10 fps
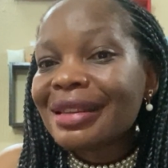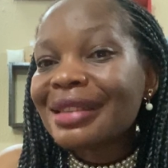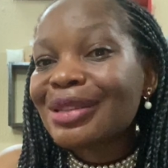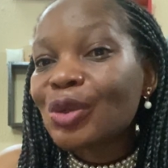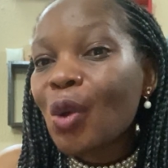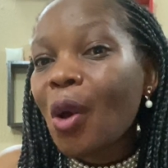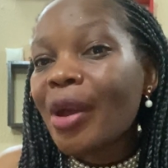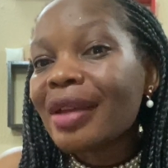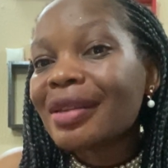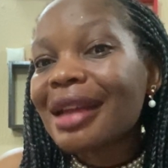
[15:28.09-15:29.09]
These two
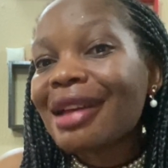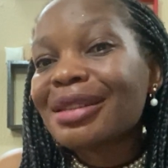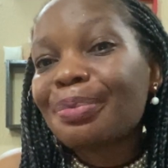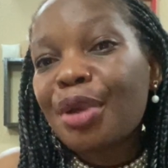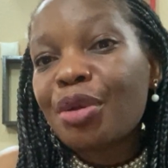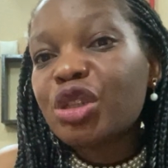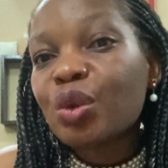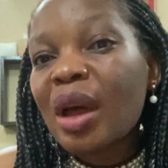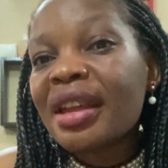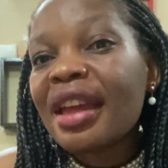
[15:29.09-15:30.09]
oils are
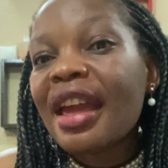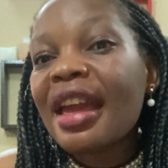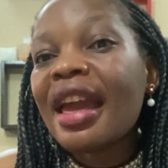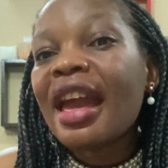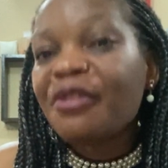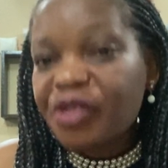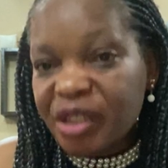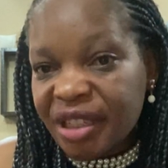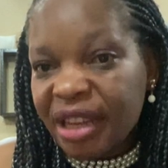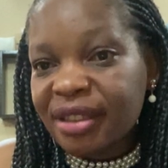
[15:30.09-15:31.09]
spiritually
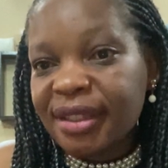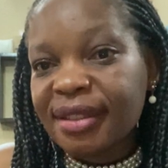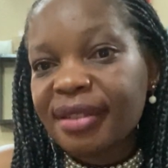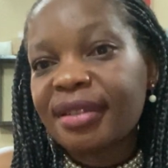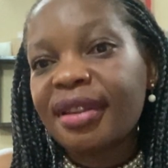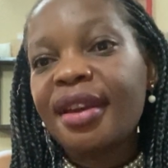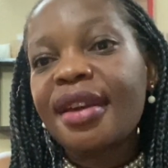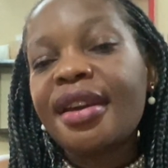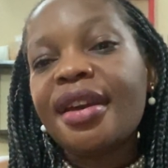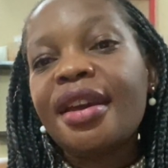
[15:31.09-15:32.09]
efficient.
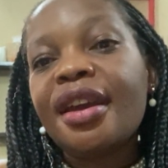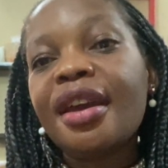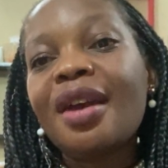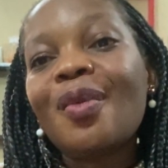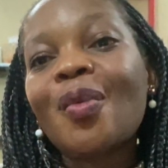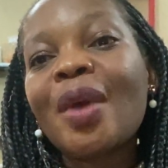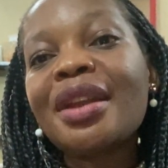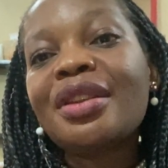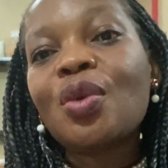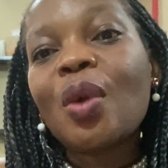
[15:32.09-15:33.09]

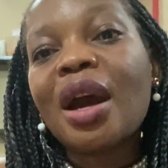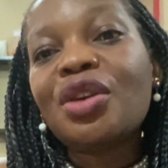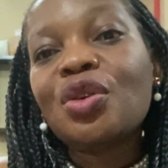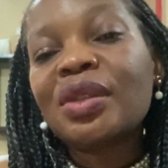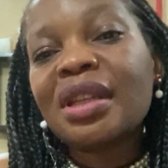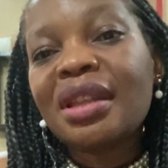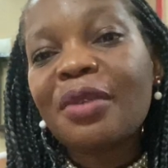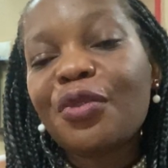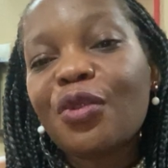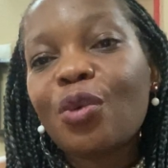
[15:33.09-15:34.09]
When you are using
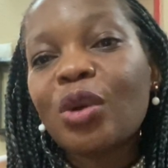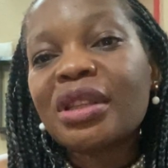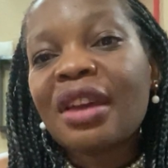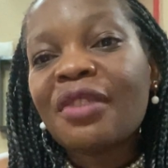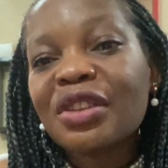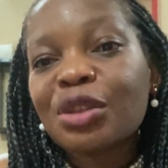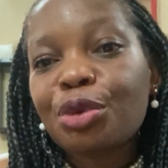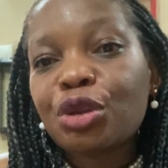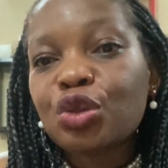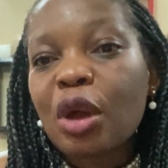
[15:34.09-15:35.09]
them for whatever
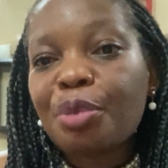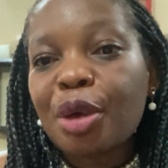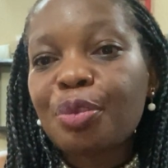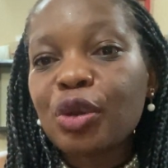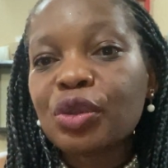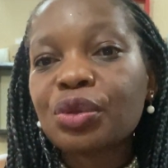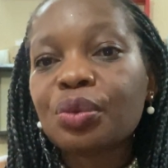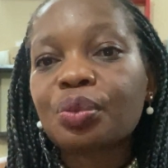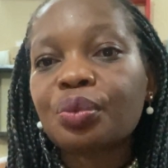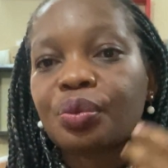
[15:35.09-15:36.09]
spiritual purpose,
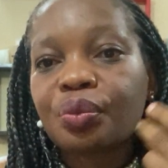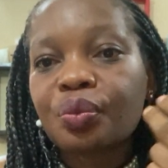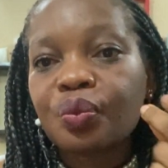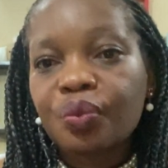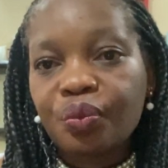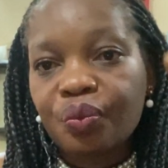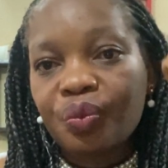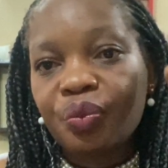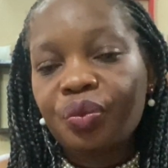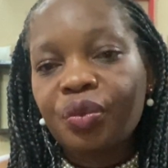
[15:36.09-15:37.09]

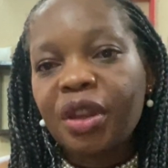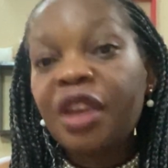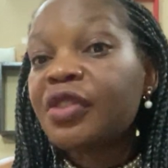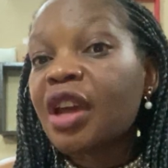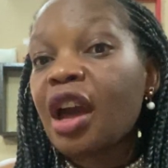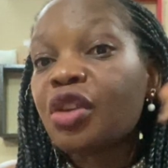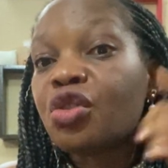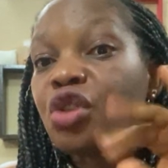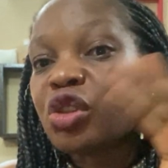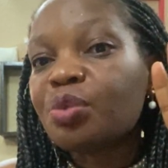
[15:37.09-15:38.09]
if they are
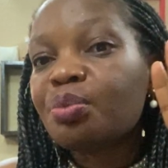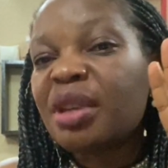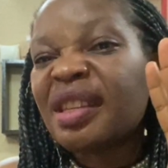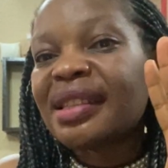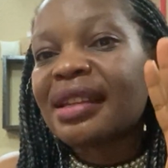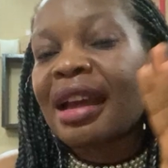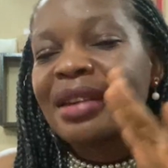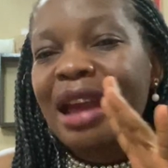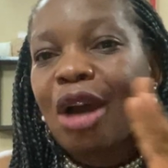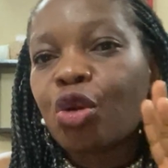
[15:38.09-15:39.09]
not mixed and
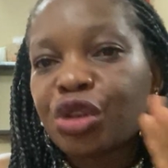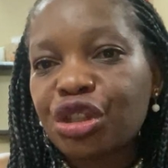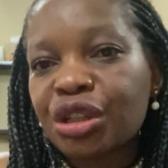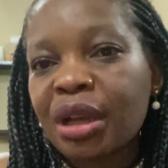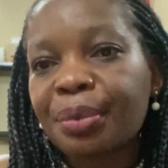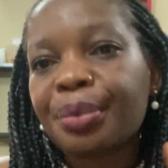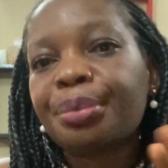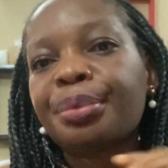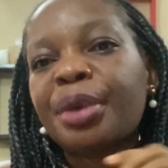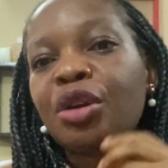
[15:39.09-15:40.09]
they are original,
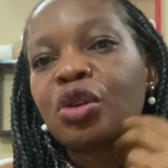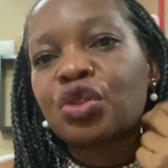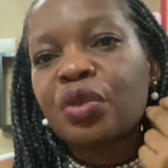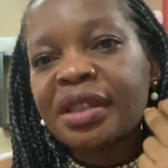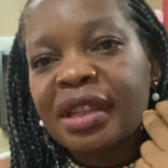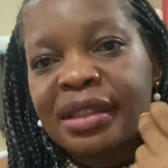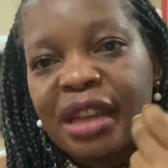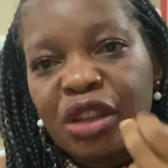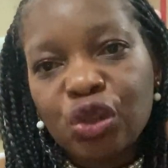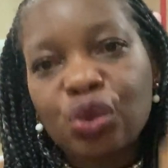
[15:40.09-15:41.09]
by God's grace, it
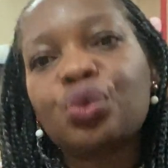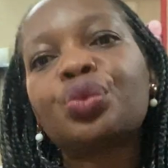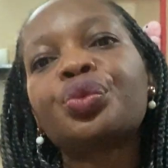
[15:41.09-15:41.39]
tends to.